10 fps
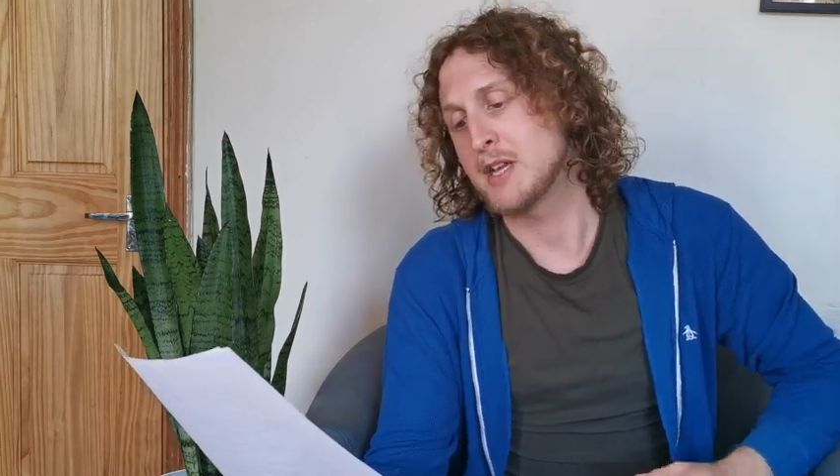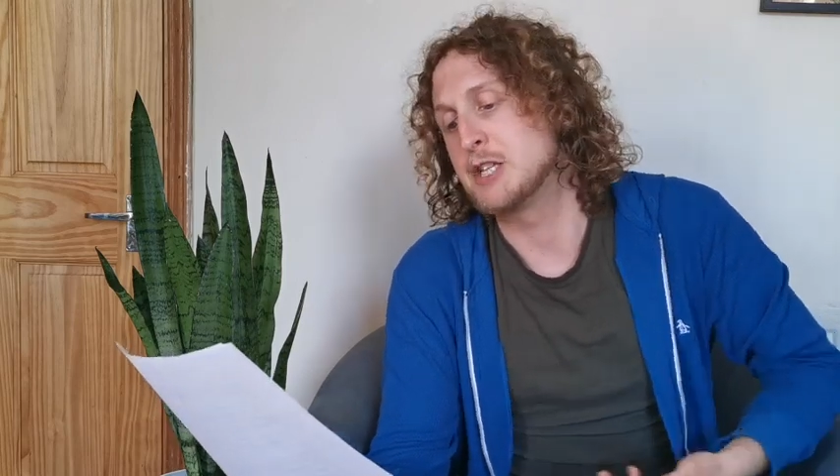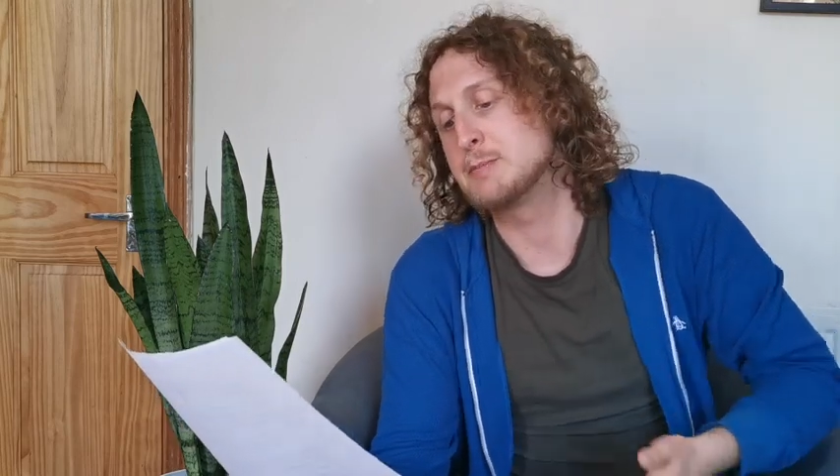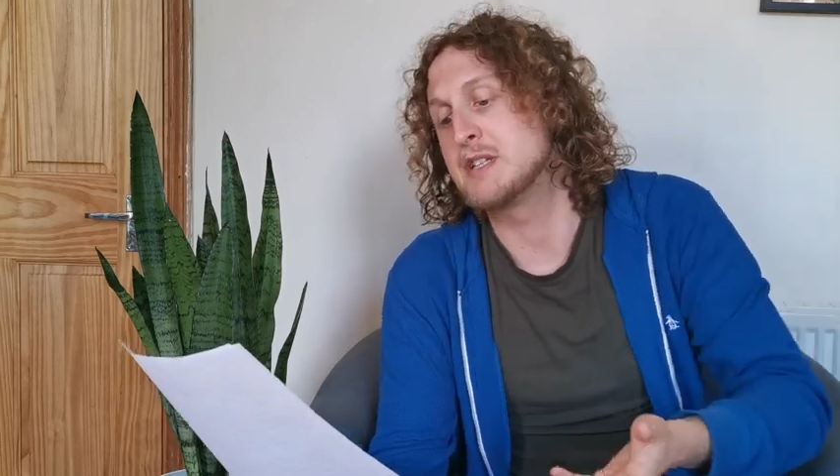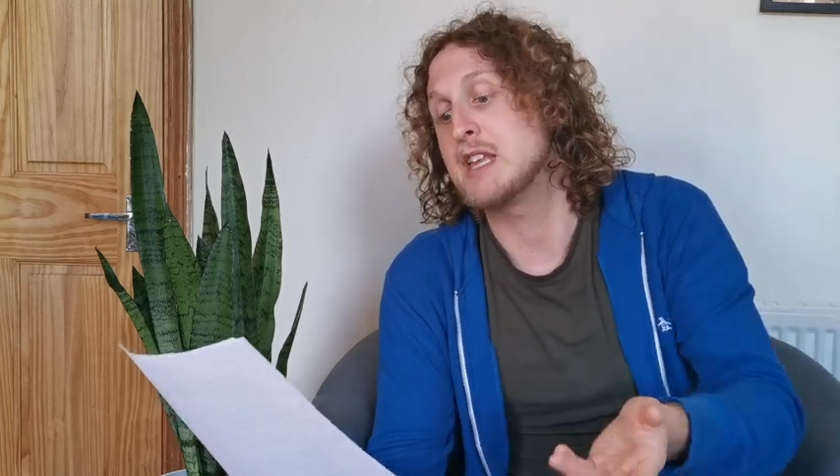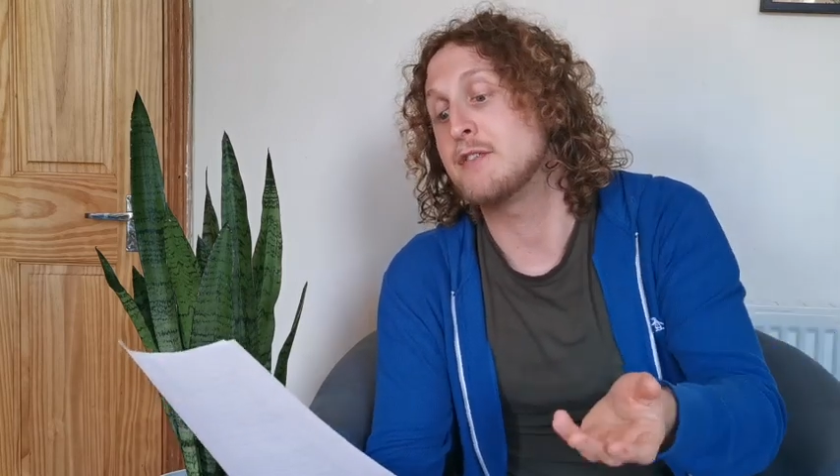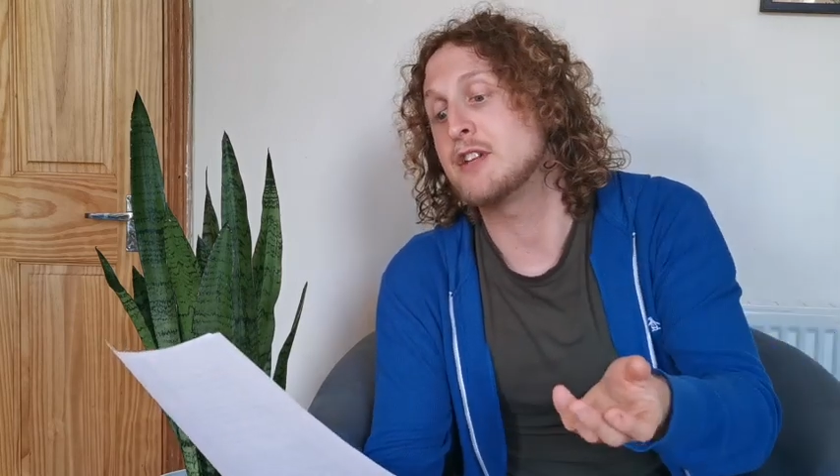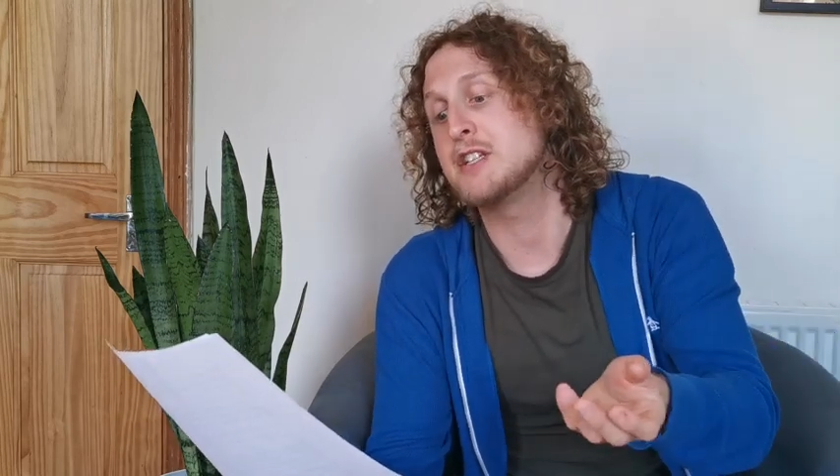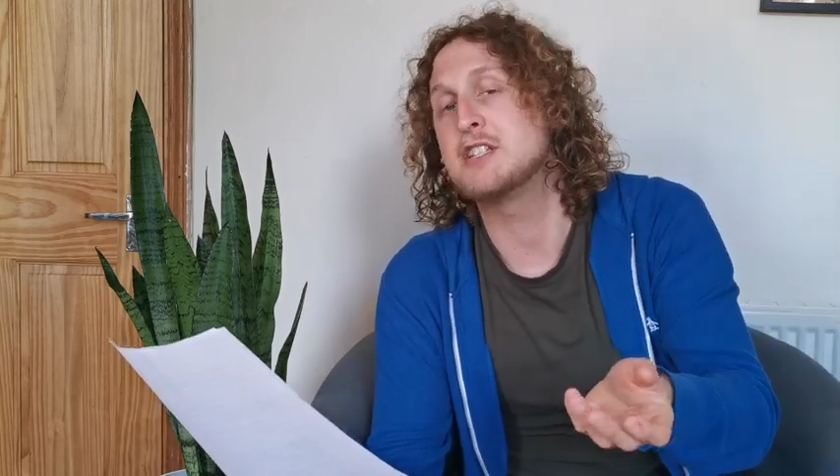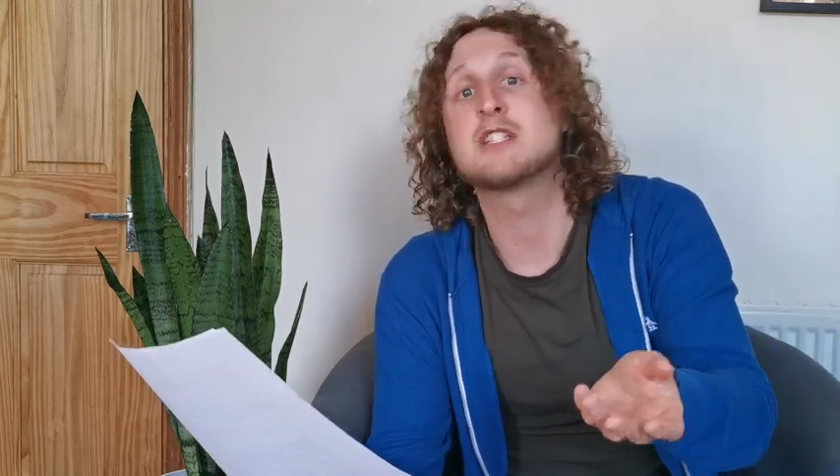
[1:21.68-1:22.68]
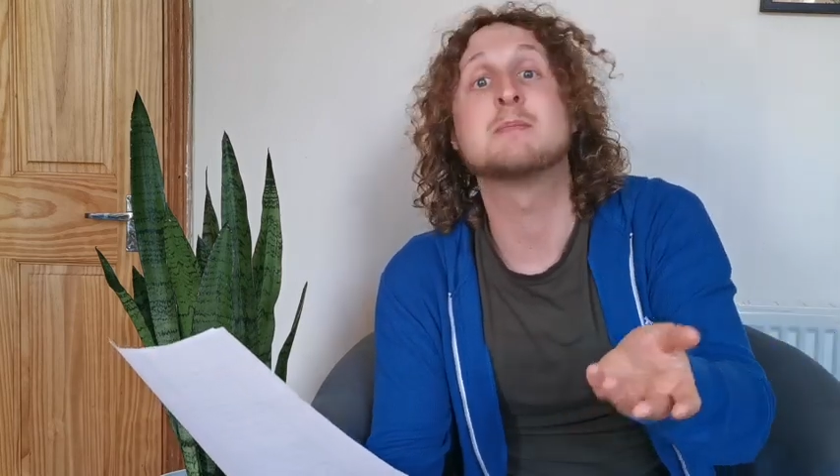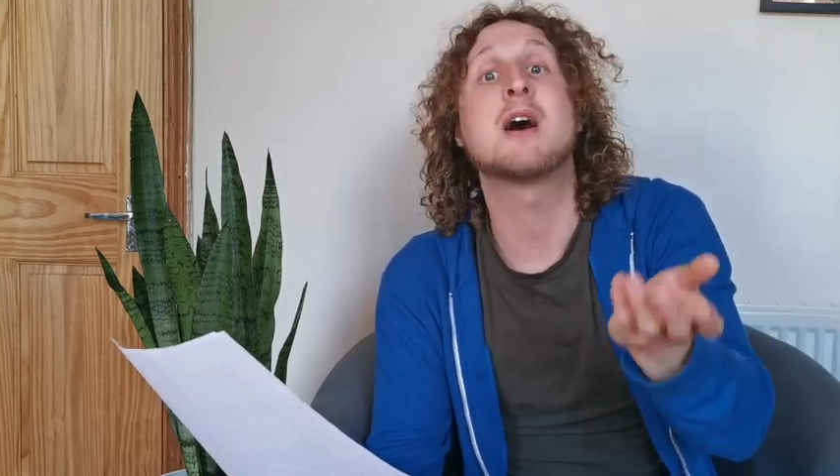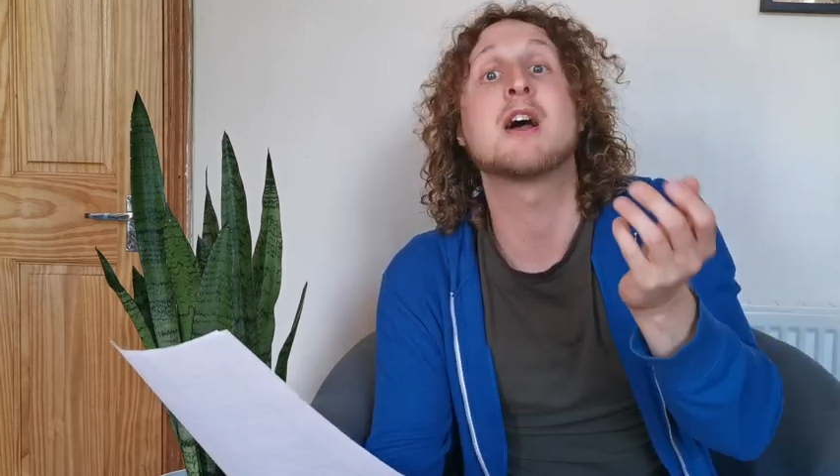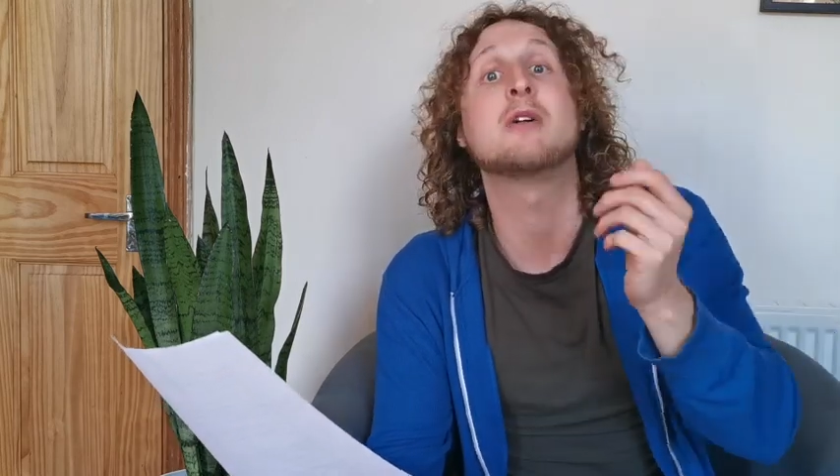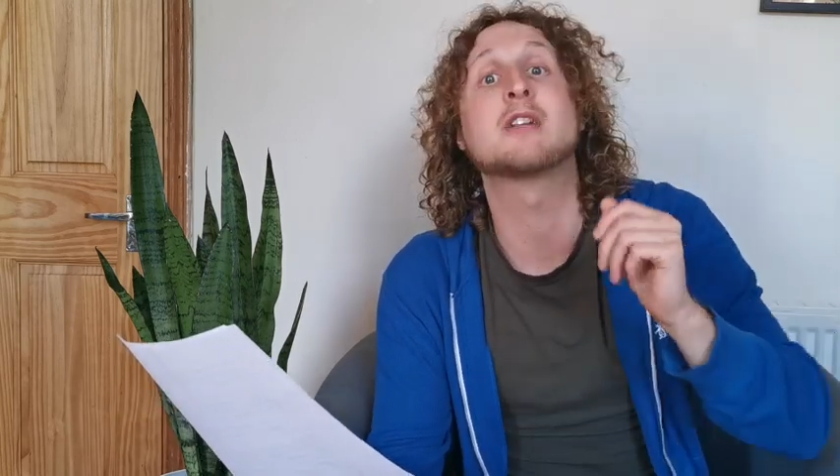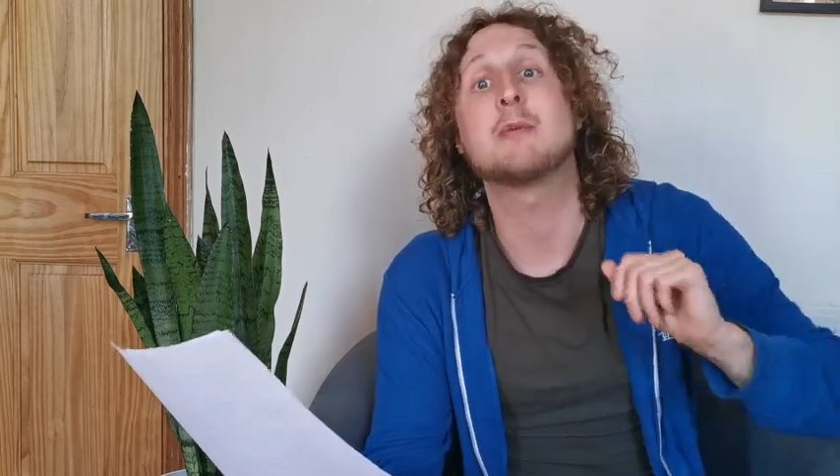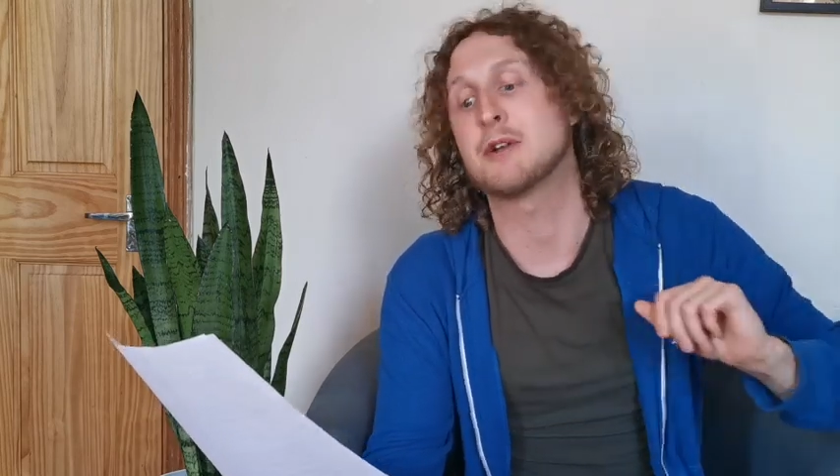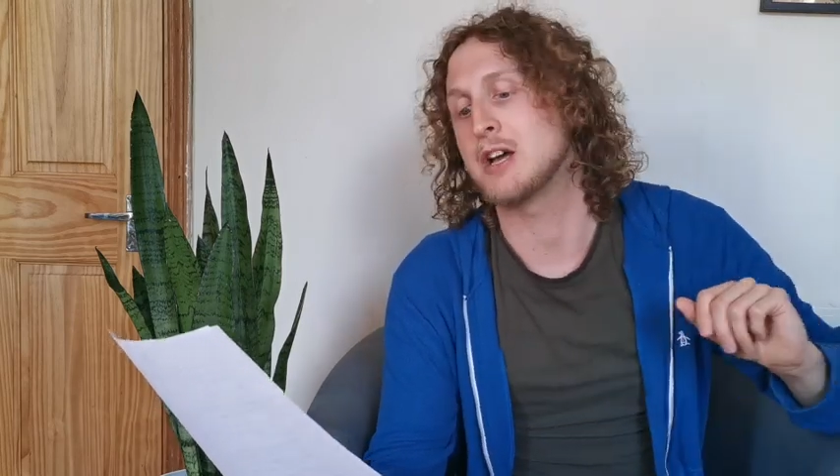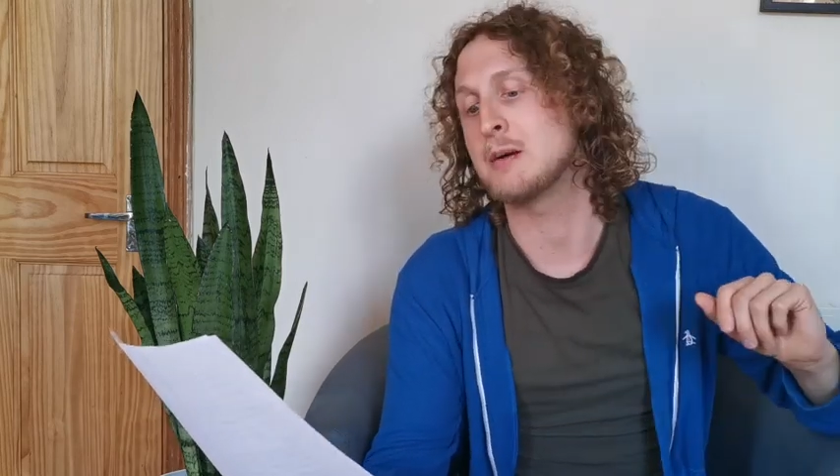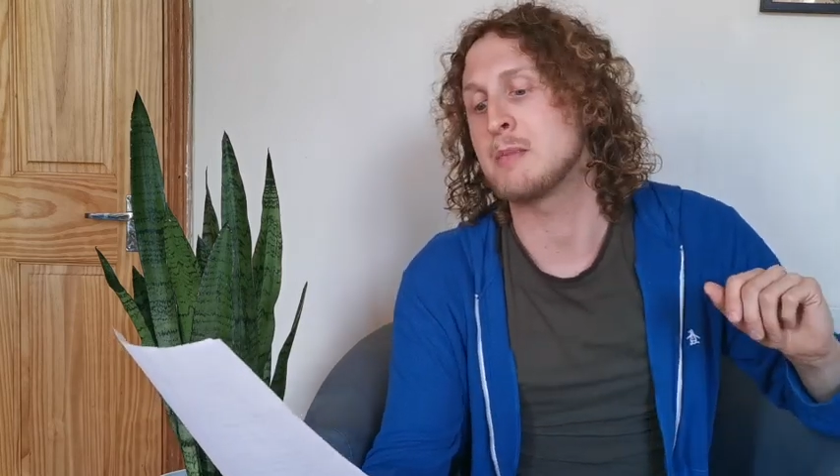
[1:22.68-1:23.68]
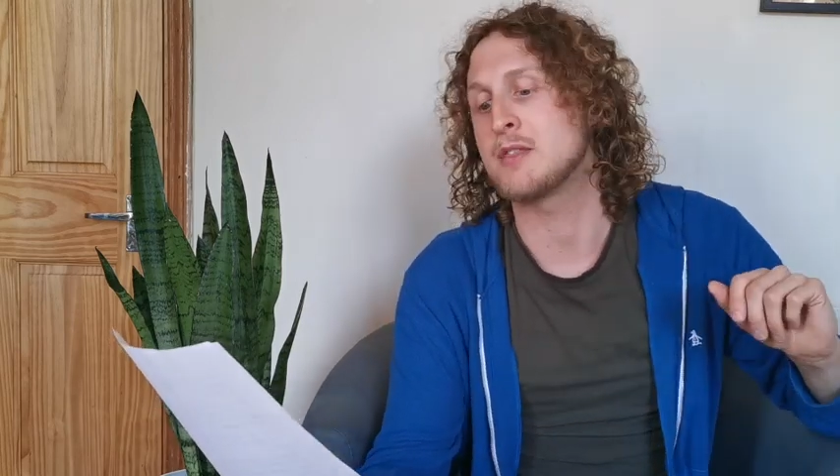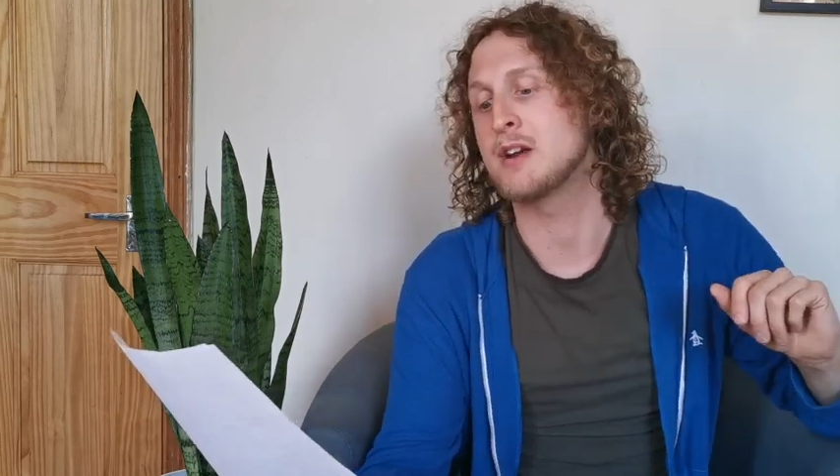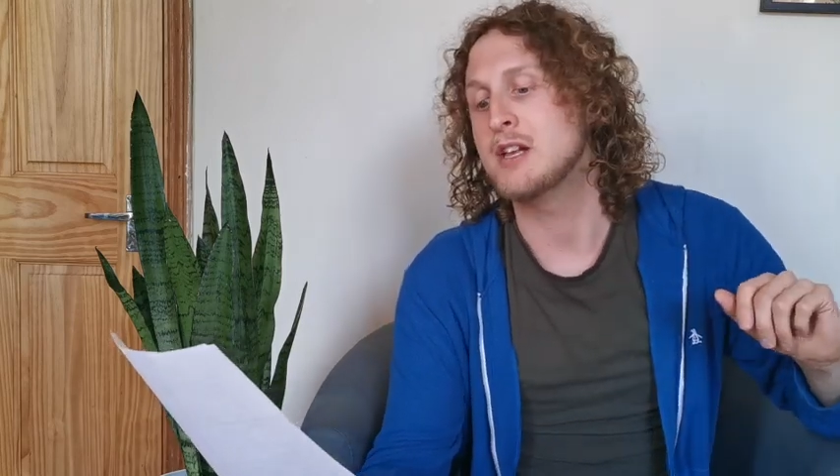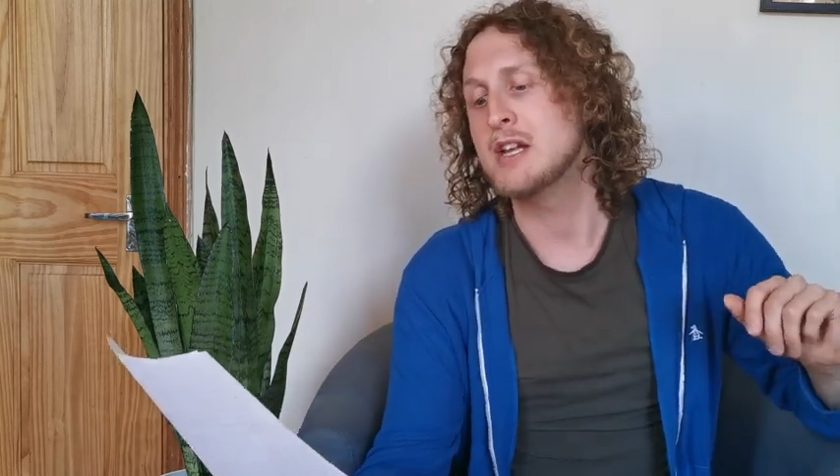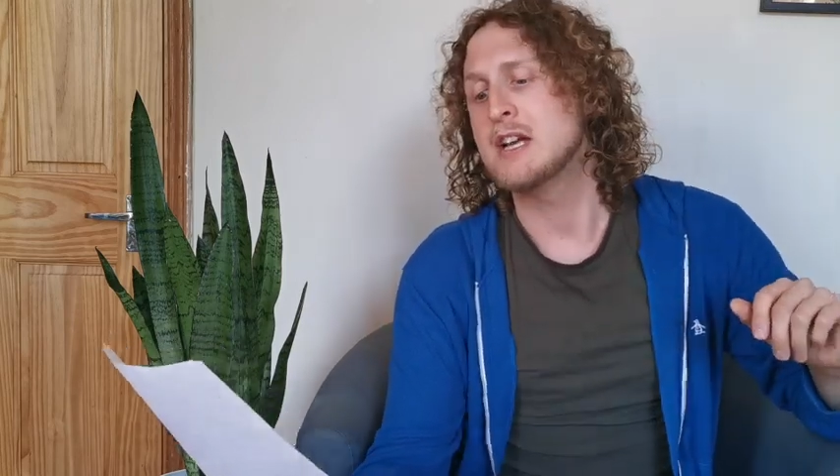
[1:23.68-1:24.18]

As Persephone smiled up at her mother,